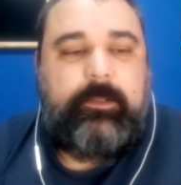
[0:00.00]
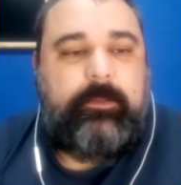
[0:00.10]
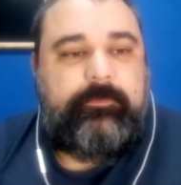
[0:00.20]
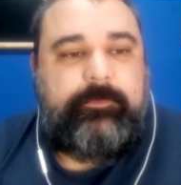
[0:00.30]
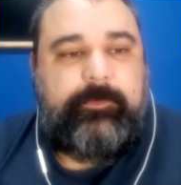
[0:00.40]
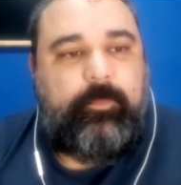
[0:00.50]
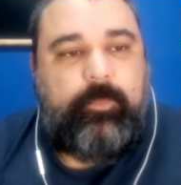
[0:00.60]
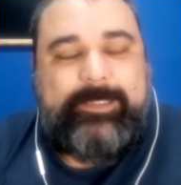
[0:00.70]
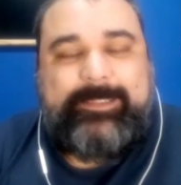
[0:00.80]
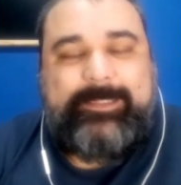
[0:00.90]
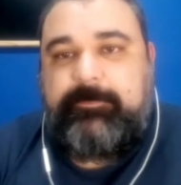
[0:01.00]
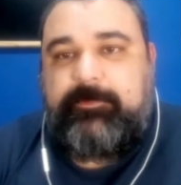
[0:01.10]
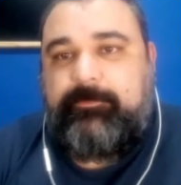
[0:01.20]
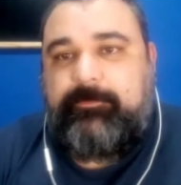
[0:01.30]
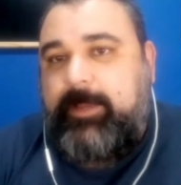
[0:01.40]
So what types
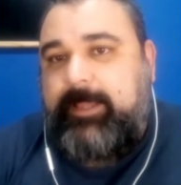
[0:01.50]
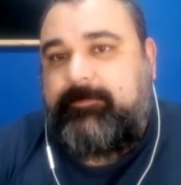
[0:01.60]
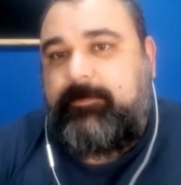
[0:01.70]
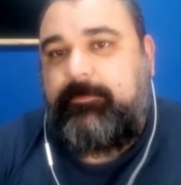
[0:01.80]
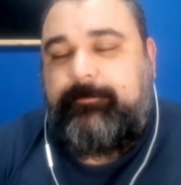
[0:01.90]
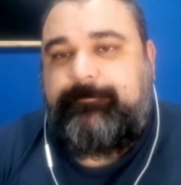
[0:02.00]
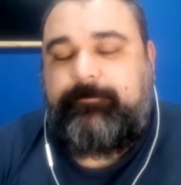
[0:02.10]
of questions?